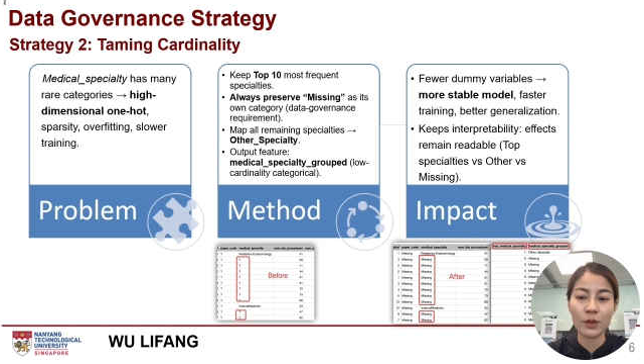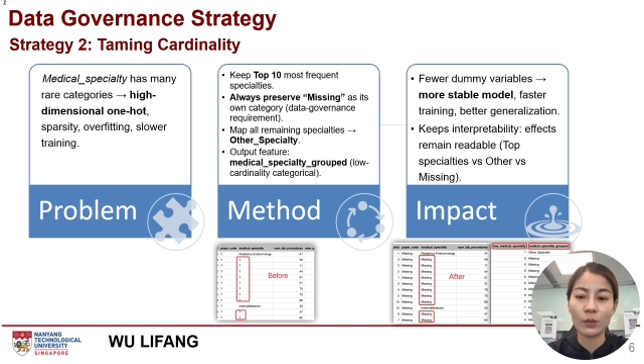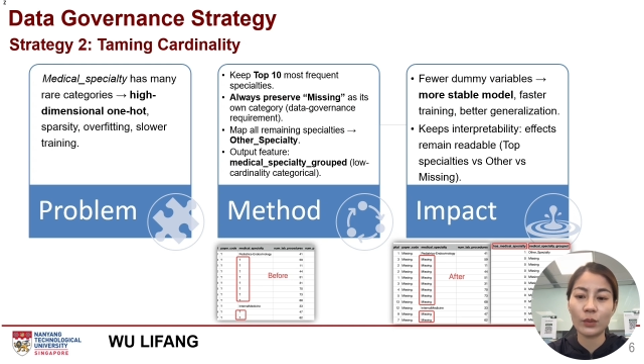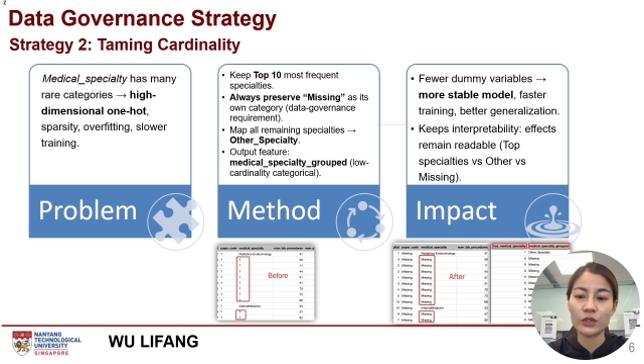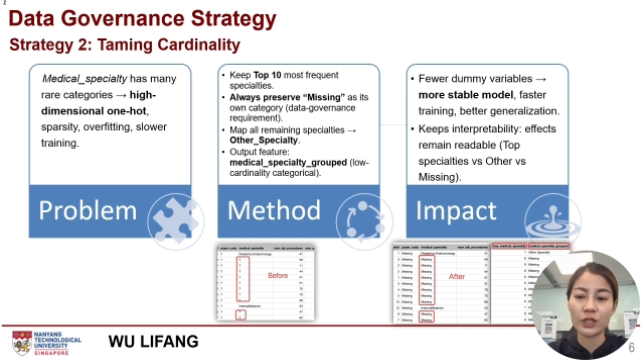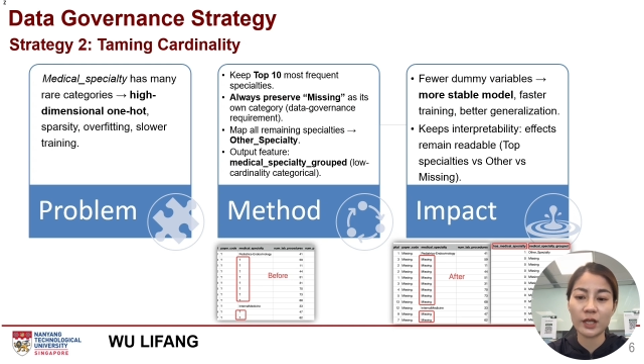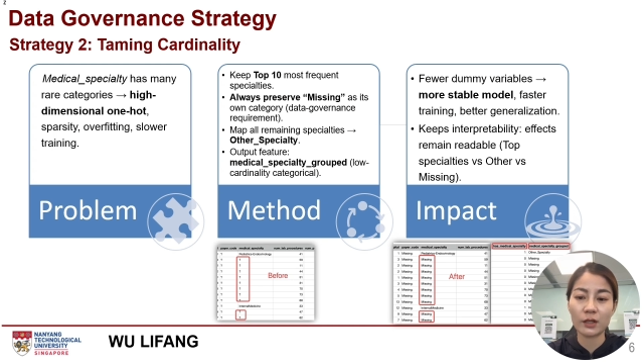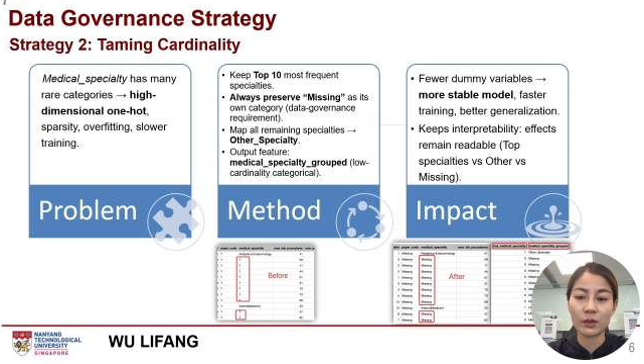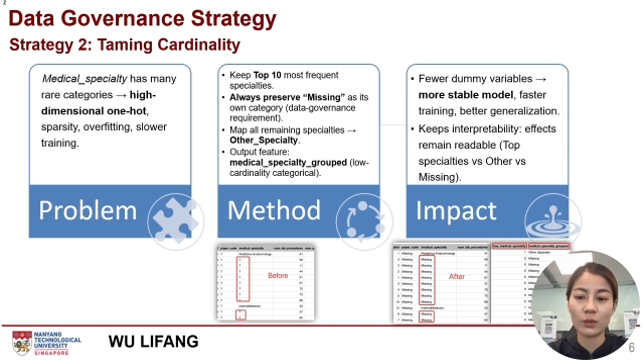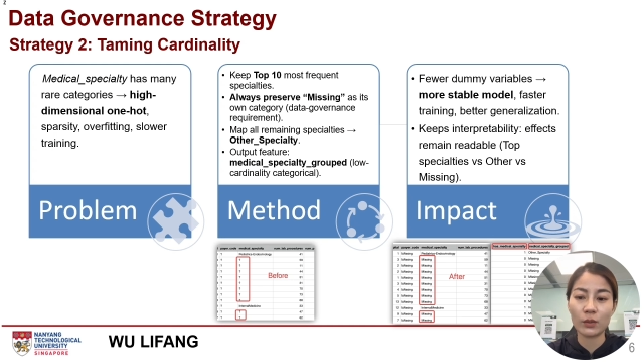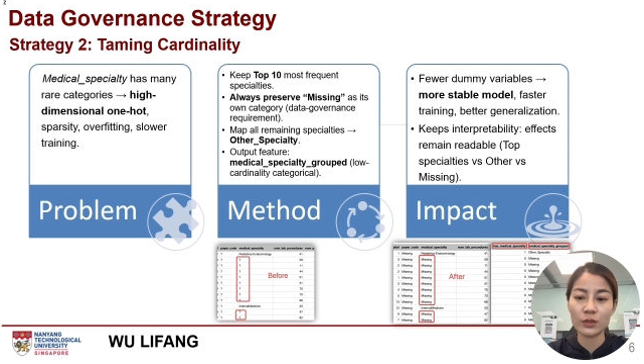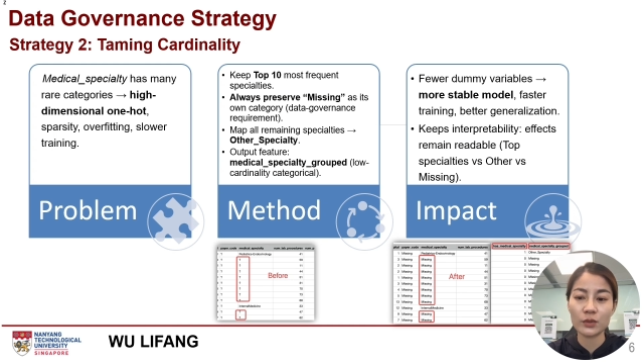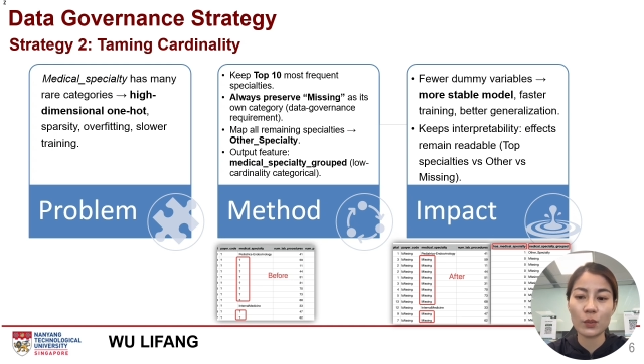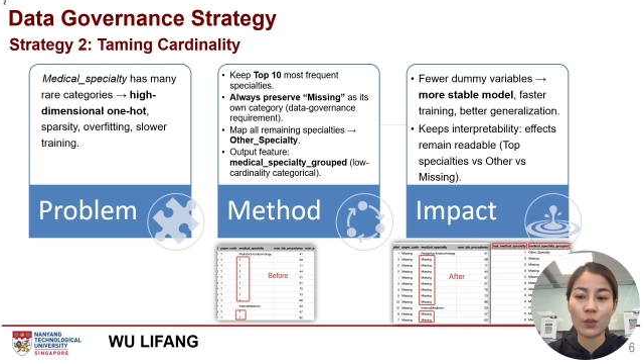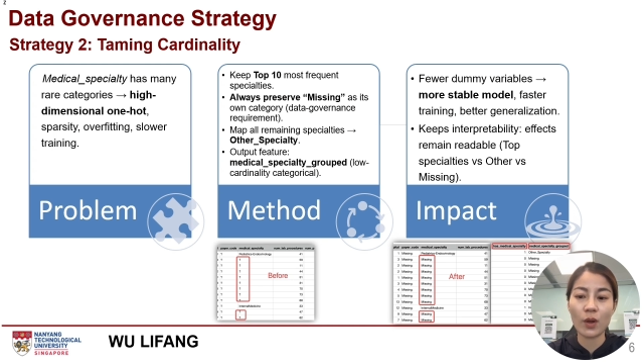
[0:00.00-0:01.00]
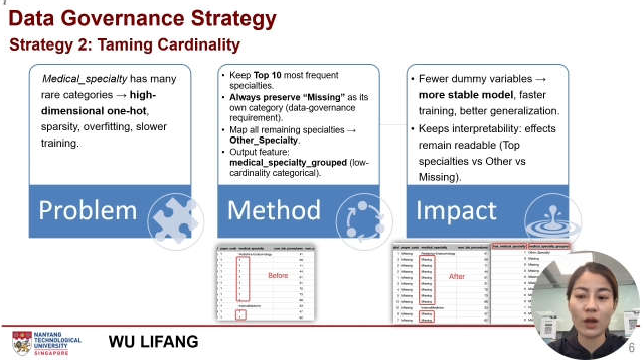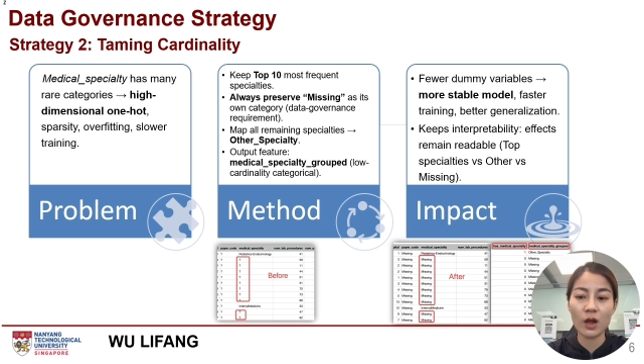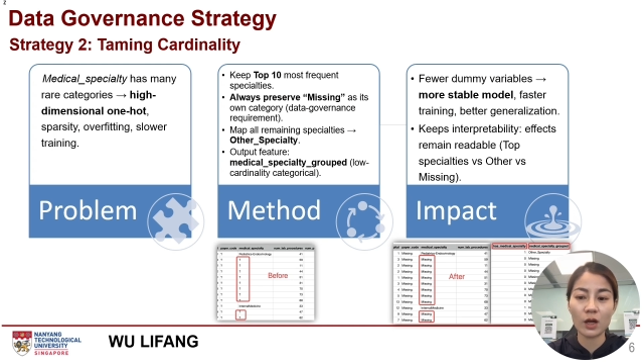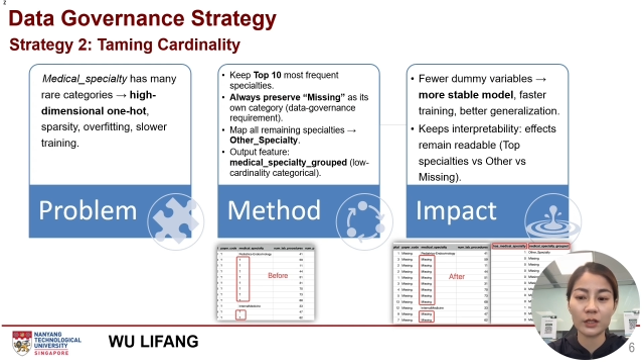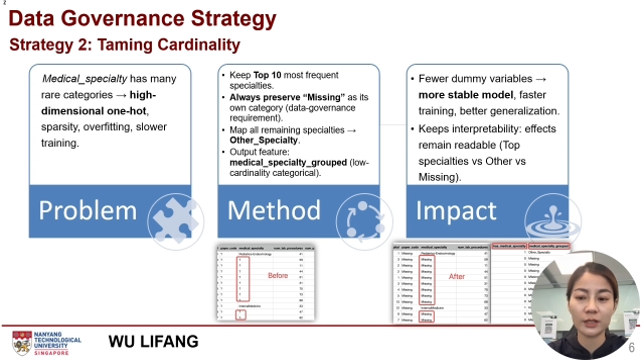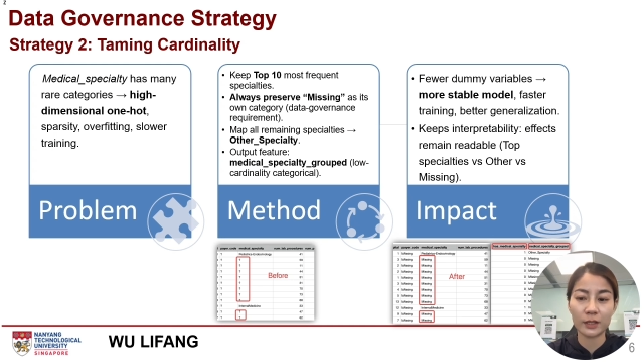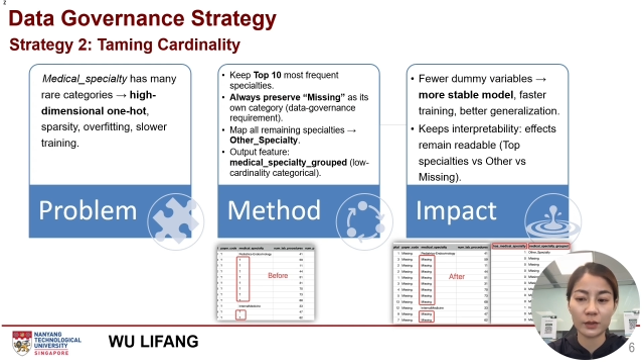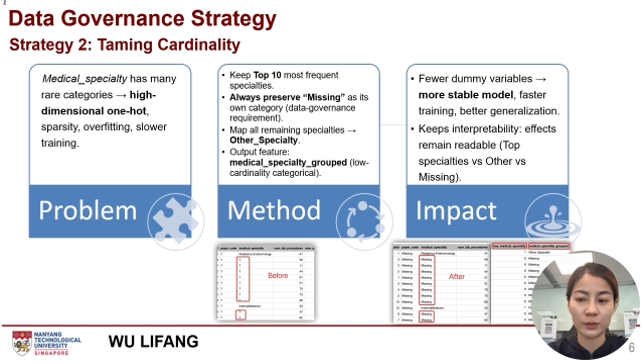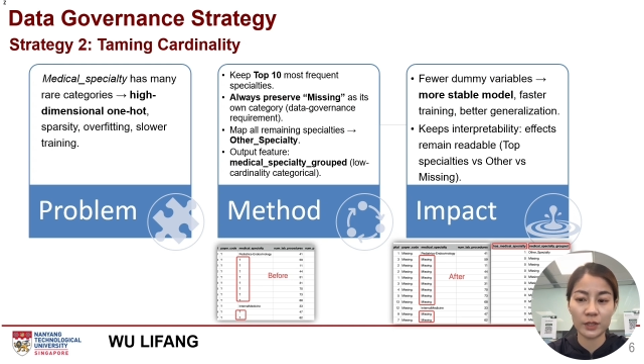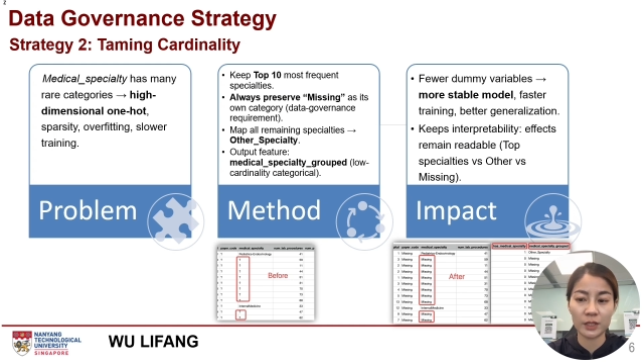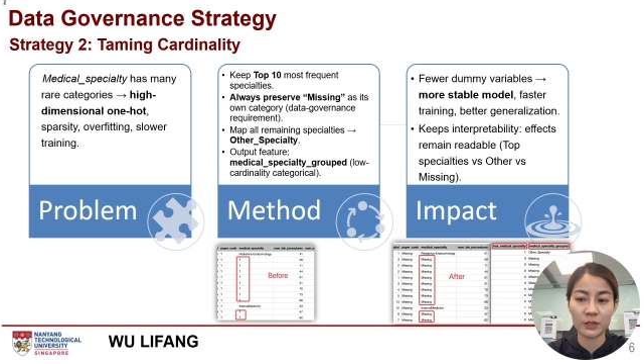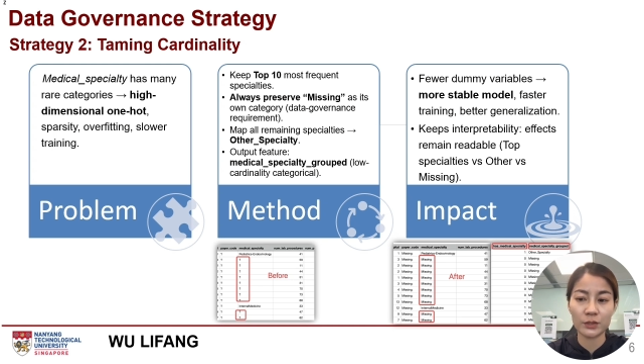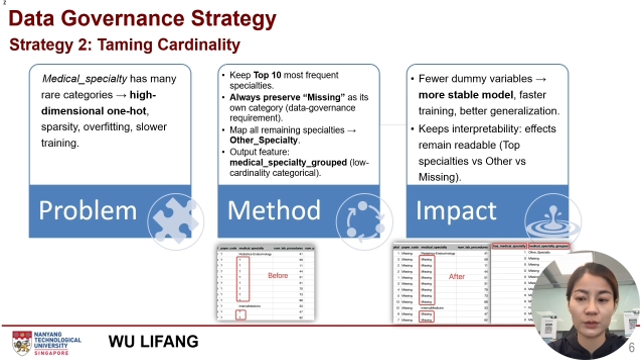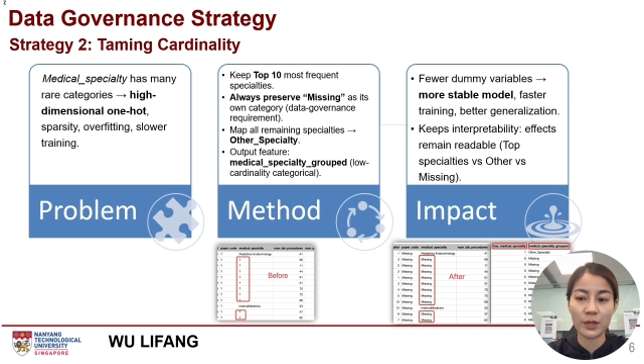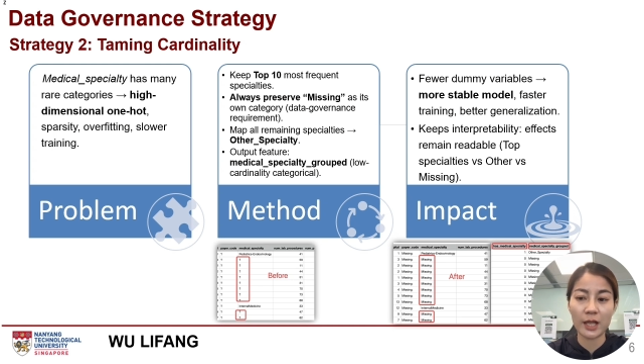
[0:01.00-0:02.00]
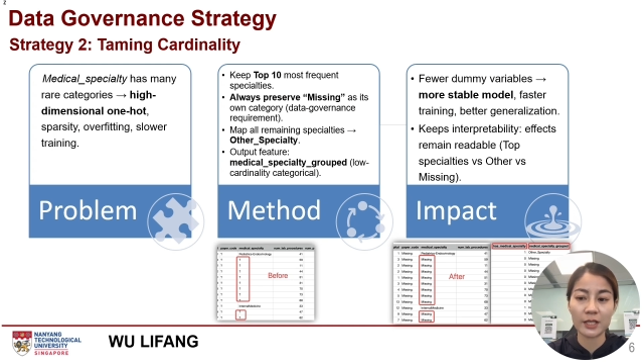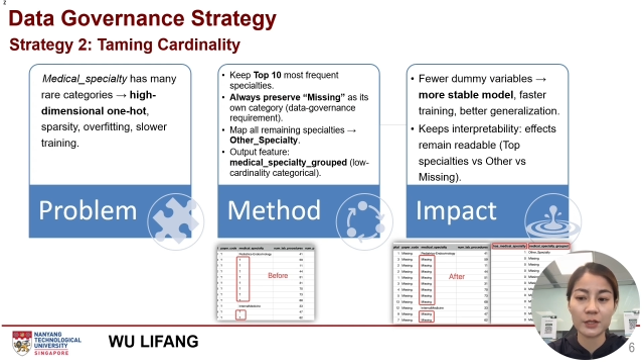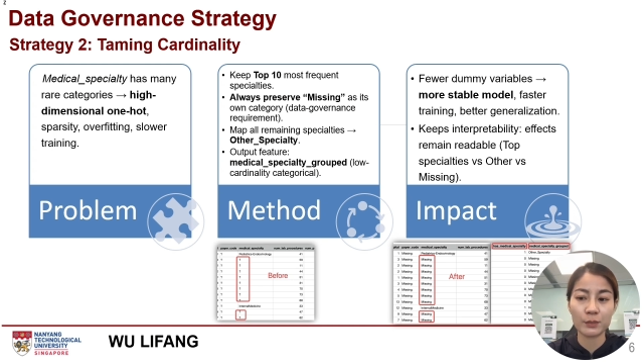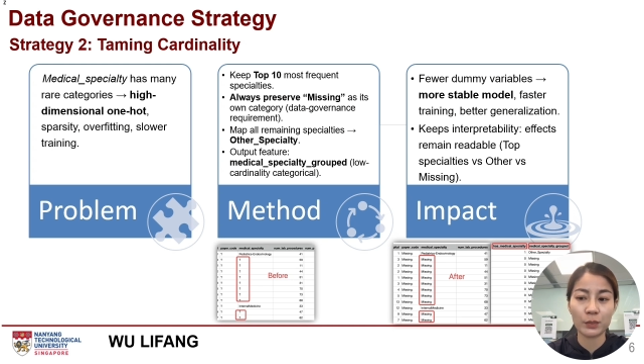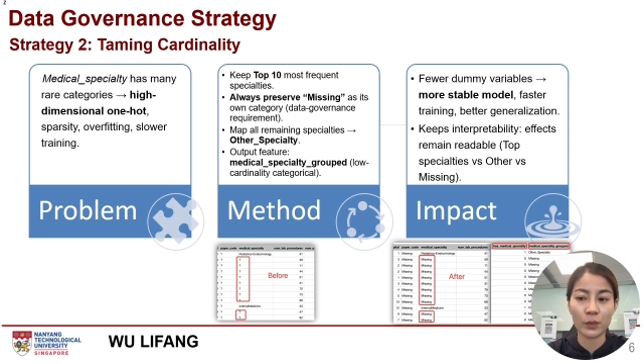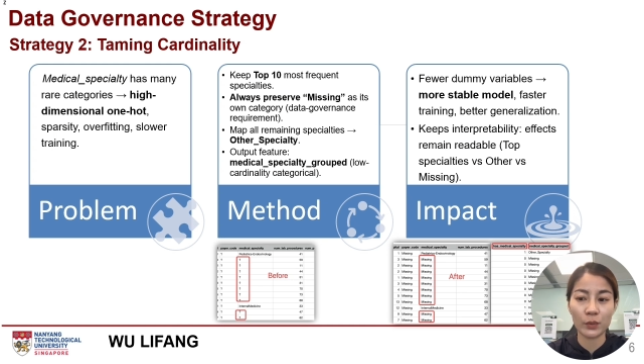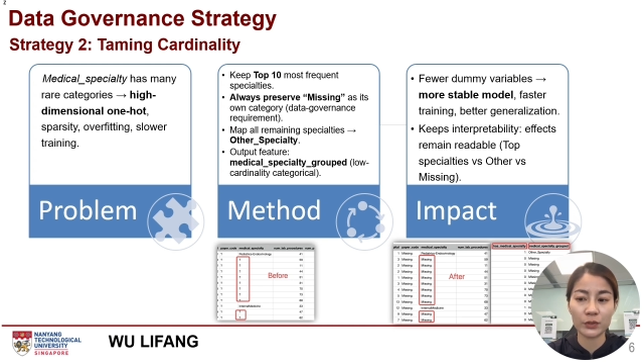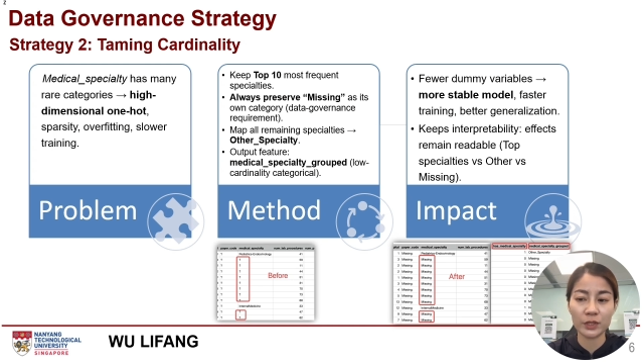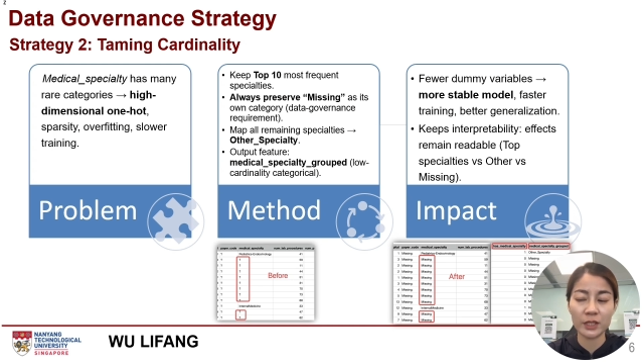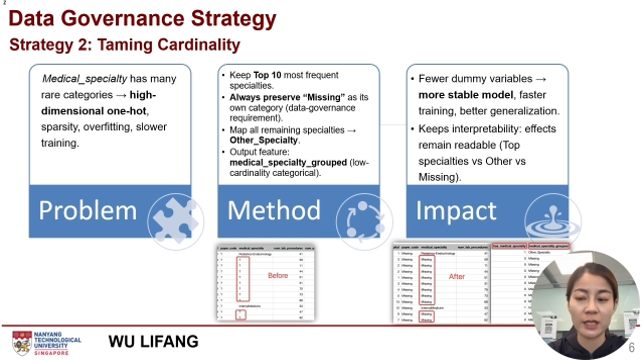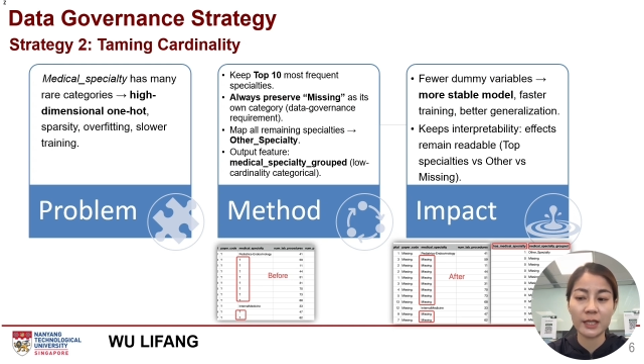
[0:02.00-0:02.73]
which can cause one hot encoding to explode